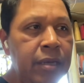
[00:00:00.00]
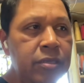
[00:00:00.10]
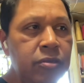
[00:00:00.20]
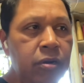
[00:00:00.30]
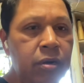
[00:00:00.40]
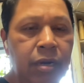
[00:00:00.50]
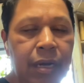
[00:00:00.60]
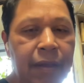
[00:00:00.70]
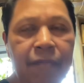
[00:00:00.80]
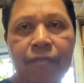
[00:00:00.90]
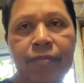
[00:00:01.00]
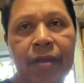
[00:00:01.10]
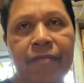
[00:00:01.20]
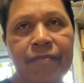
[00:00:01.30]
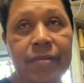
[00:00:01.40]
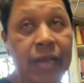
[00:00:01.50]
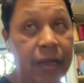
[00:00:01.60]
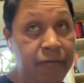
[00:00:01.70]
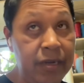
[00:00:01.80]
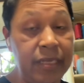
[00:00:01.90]
So if like
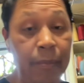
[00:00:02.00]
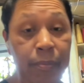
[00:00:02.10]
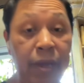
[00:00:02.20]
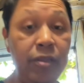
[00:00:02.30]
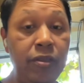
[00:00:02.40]
for example my